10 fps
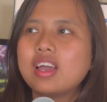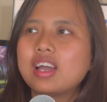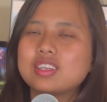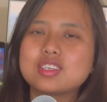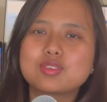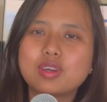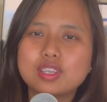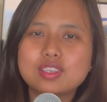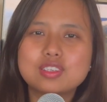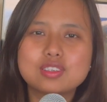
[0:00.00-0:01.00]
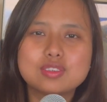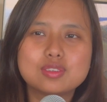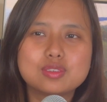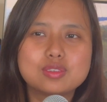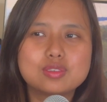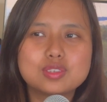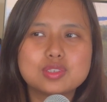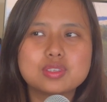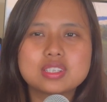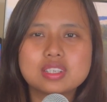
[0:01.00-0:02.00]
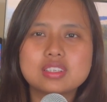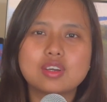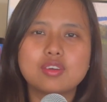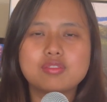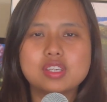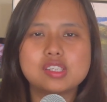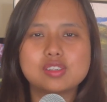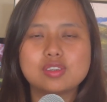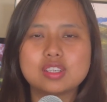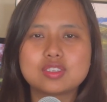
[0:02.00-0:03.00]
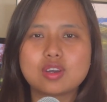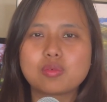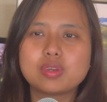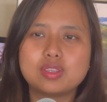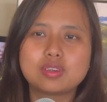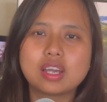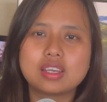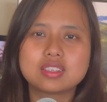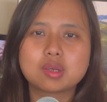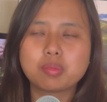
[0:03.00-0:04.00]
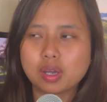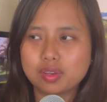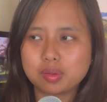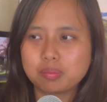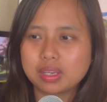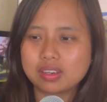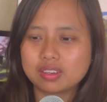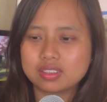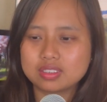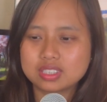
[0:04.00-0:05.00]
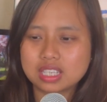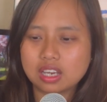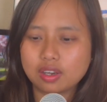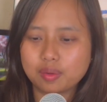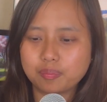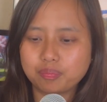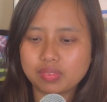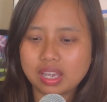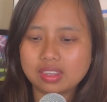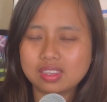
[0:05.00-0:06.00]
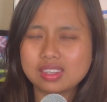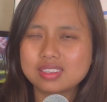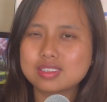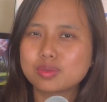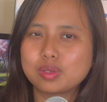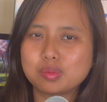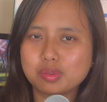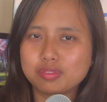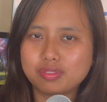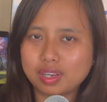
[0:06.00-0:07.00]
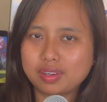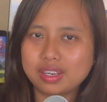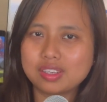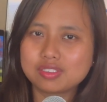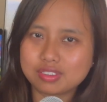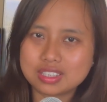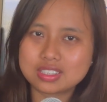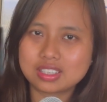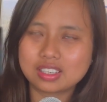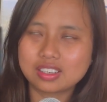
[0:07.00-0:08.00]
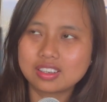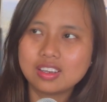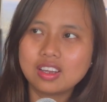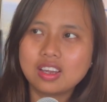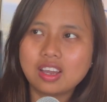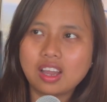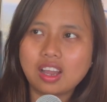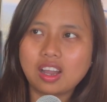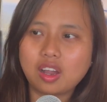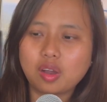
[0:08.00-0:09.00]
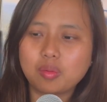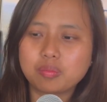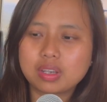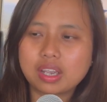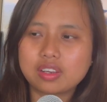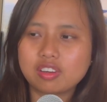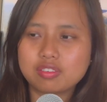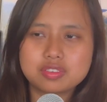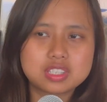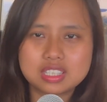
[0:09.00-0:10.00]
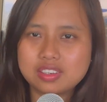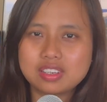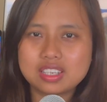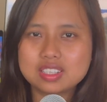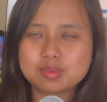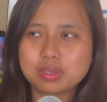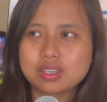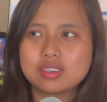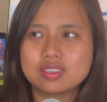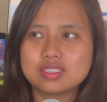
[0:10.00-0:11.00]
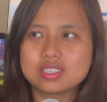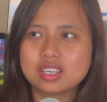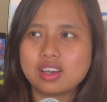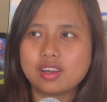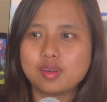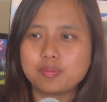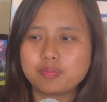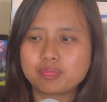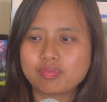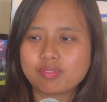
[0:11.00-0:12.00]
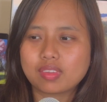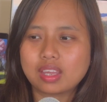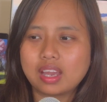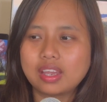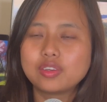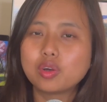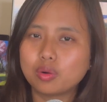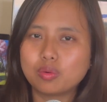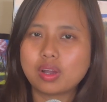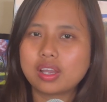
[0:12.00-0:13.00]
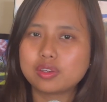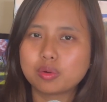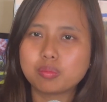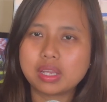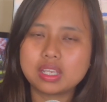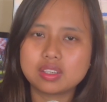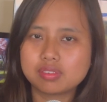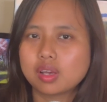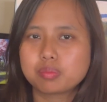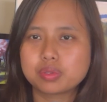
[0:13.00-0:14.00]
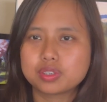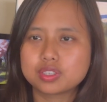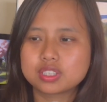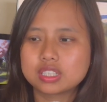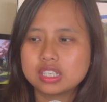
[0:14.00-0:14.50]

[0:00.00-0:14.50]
I just wanted to do a sit down video and talk with you guys about it, because I think this is going to be a very interesting kind of series, because I know many developers,